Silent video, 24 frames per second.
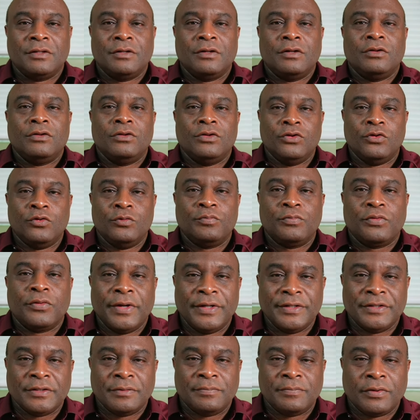new
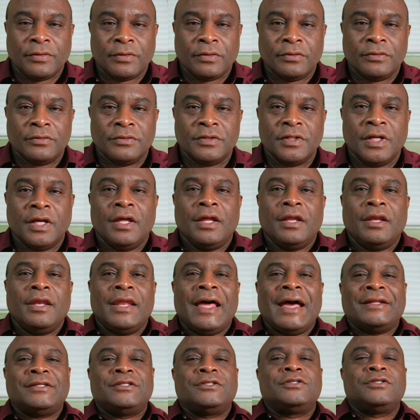principles
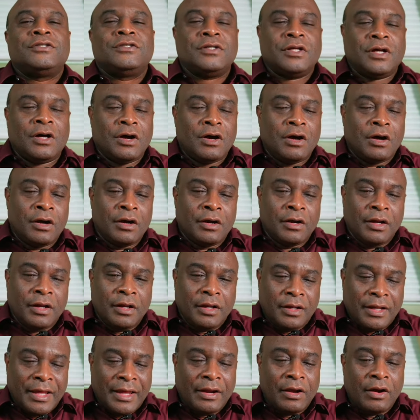that's are
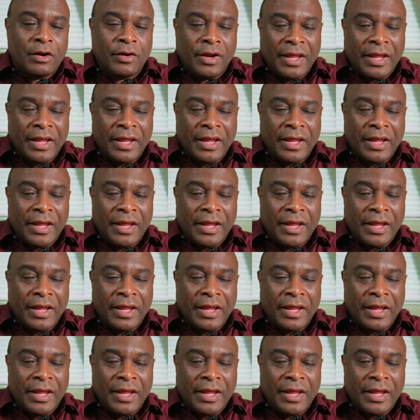that are